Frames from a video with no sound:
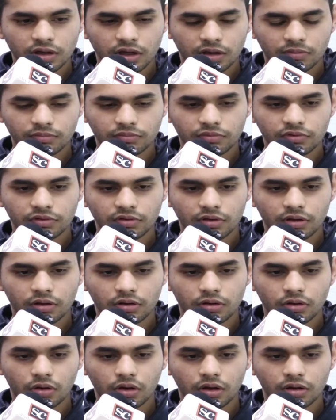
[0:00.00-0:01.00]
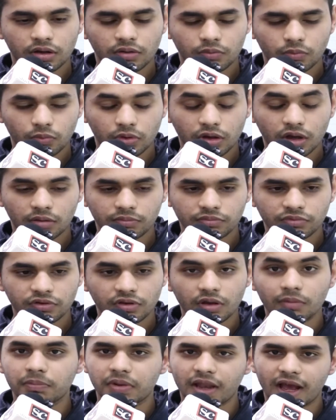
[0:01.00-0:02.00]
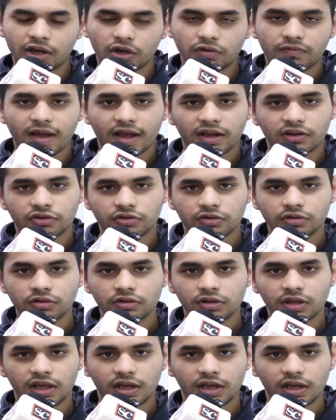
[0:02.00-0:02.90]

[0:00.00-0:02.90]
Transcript: comes a plan of action.